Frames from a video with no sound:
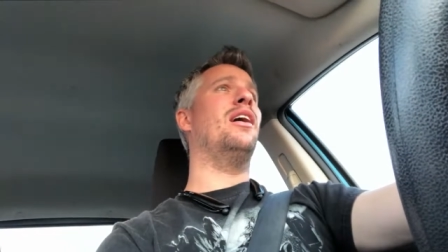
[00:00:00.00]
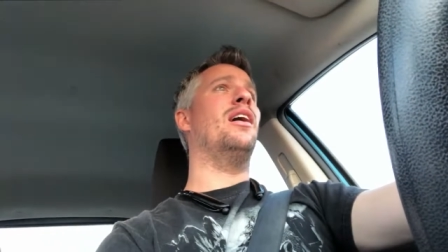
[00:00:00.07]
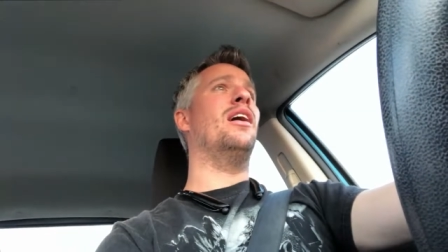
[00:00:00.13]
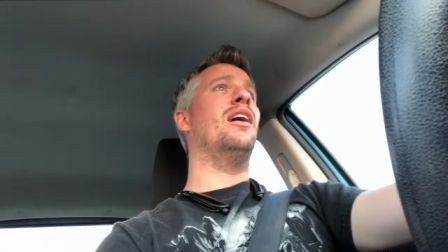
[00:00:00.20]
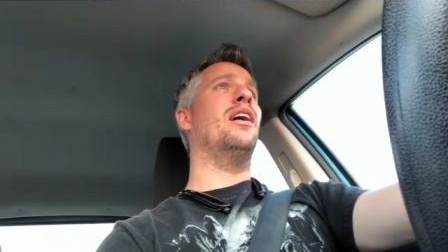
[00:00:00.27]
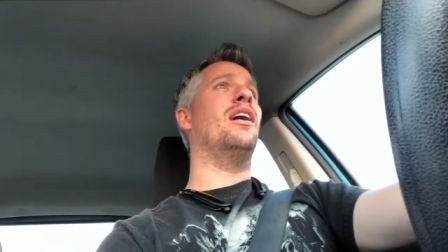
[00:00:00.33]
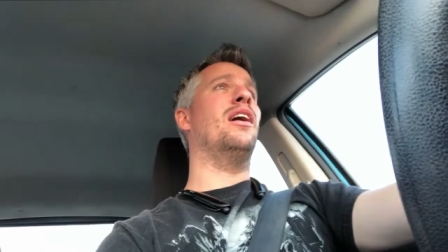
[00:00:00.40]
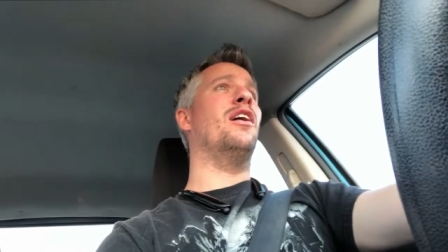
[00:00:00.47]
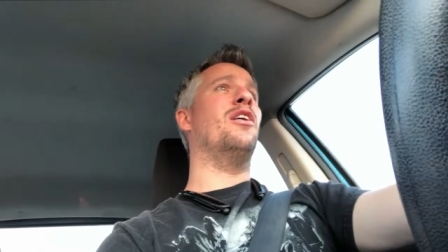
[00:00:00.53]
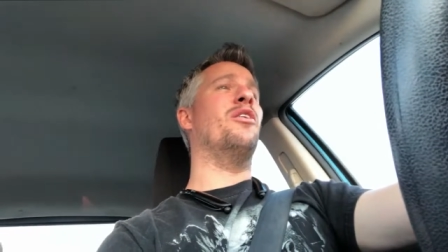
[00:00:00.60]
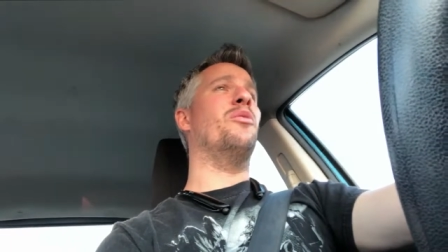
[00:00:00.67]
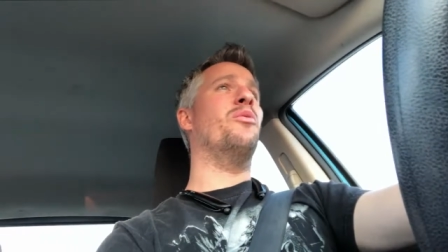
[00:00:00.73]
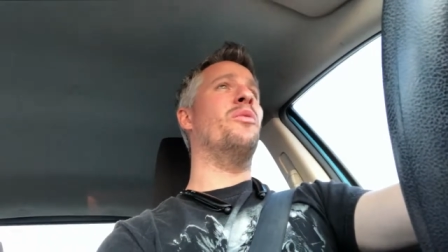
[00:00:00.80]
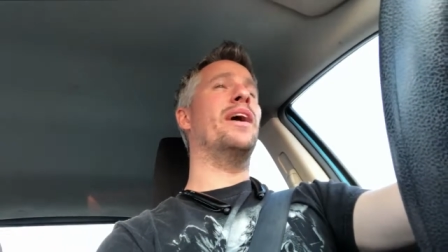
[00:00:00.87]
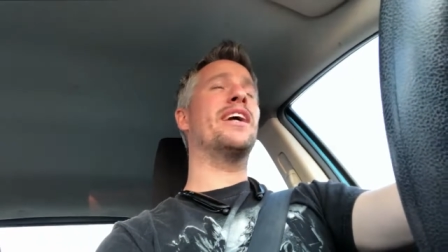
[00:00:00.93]

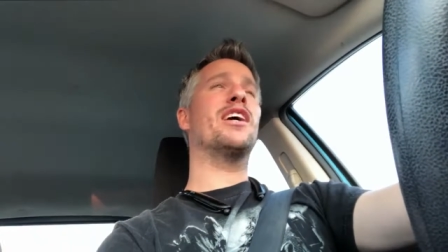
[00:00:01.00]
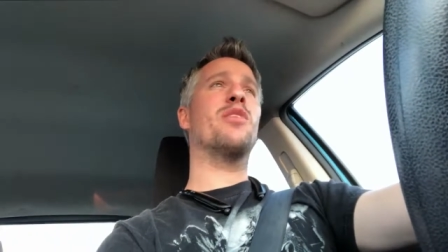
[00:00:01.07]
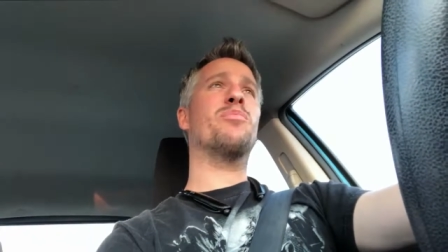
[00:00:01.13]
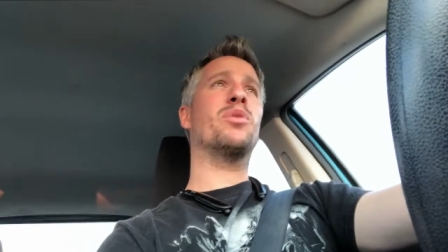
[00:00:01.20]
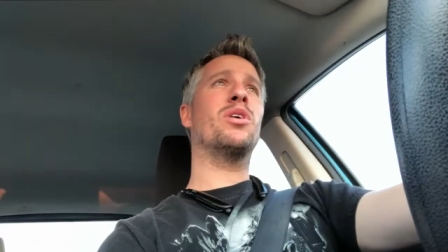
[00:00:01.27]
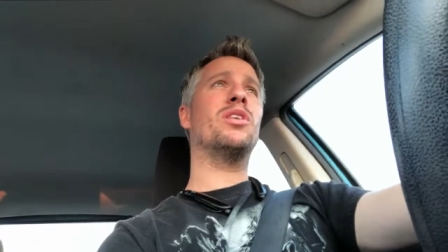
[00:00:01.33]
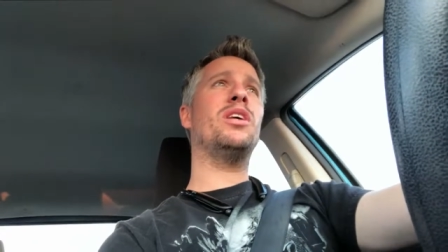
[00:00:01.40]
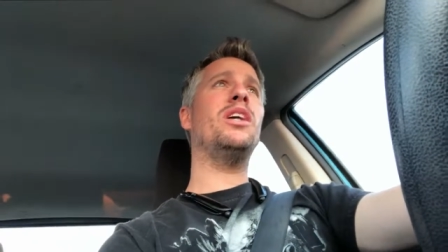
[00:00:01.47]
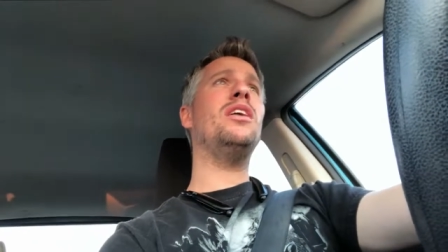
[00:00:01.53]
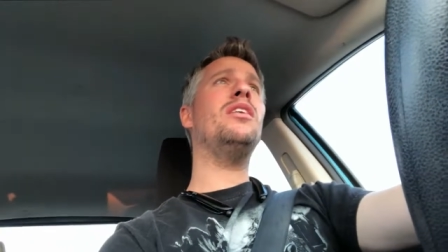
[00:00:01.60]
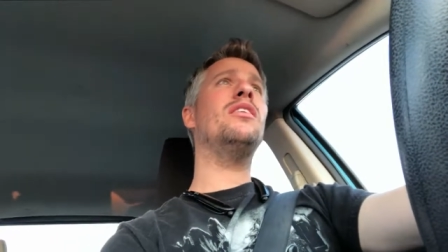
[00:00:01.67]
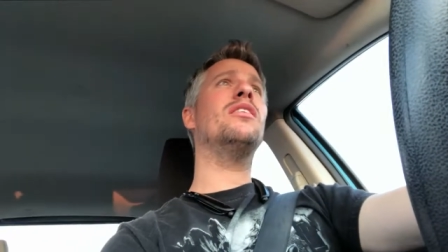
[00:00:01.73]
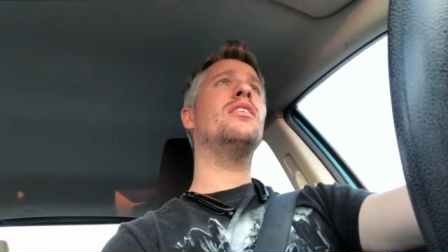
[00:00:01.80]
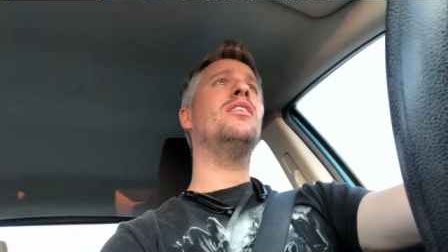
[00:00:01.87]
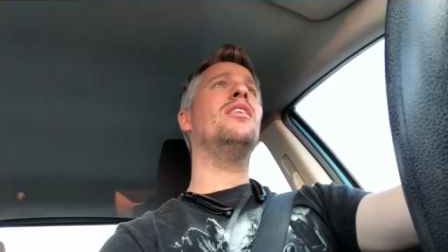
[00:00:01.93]
Uh, wake up early.
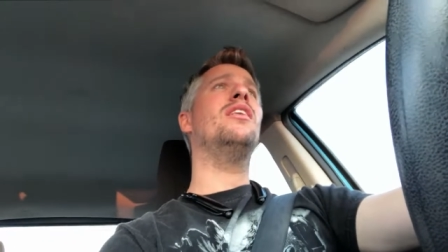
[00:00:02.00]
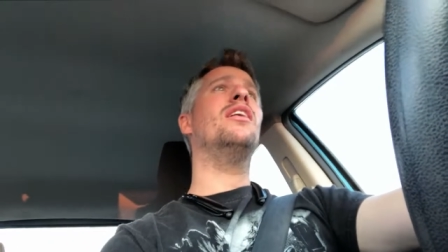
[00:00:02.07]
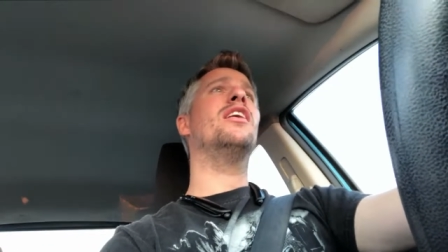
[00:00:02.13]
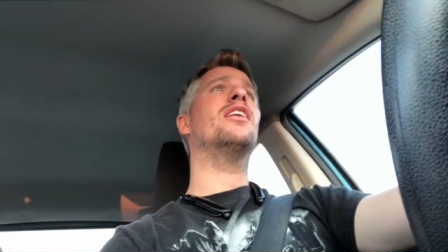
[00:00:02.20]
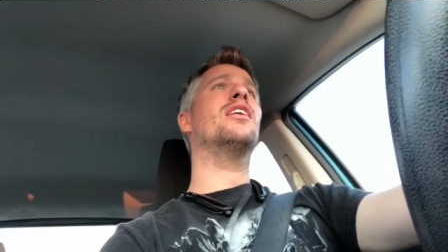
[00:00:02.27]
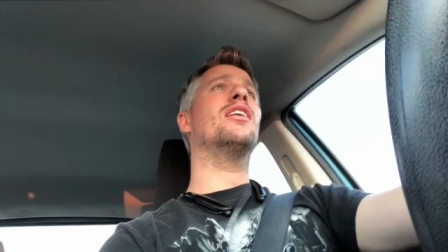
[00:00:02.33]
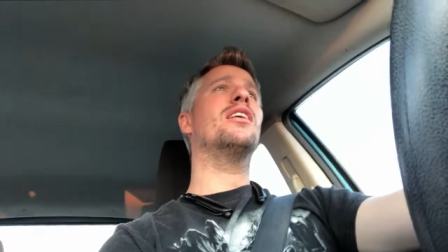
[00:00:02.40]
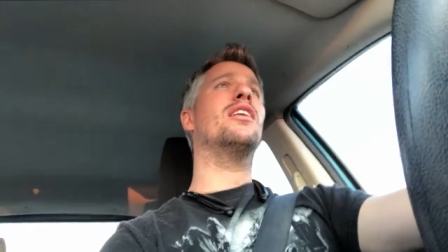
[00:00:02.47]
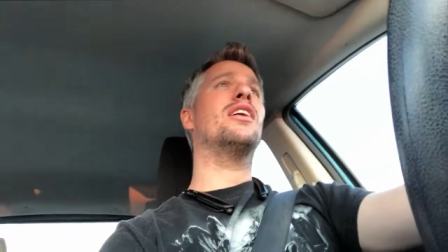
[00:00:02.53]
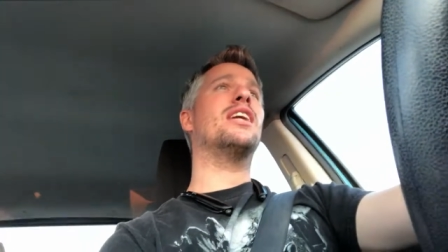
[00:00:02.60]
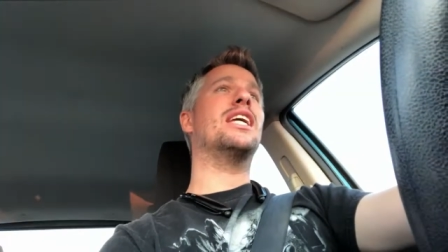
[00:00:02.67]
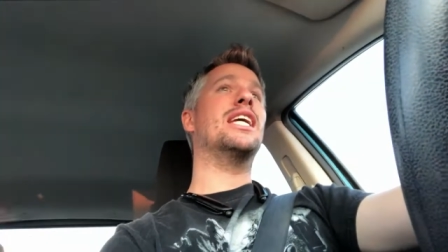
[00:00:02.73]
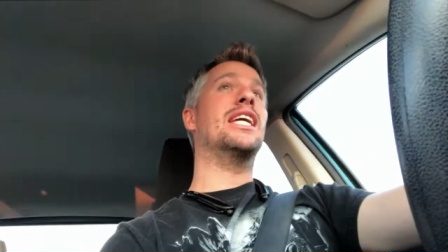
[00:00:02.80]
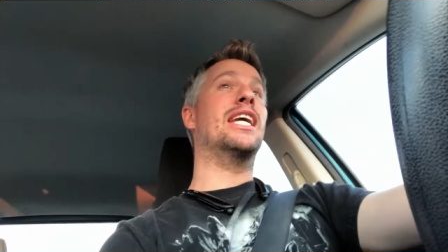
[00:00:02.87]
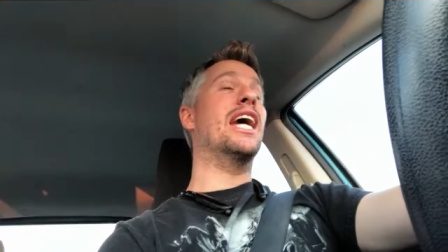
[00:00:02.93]

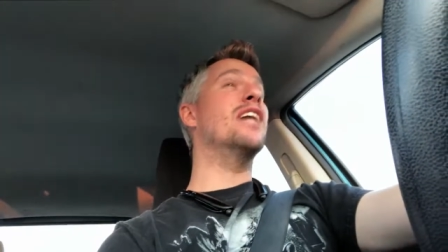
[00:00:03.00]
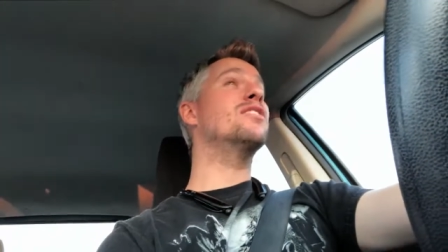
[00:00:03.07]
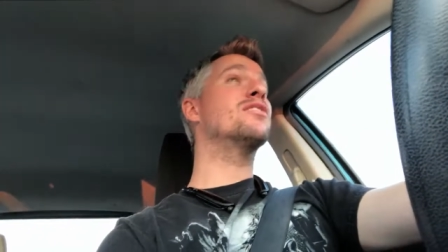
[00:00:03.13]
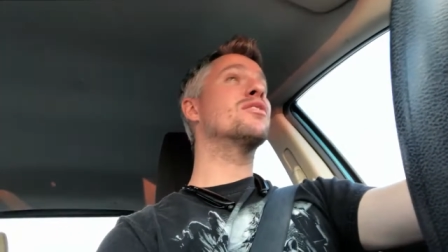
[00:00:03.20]
Get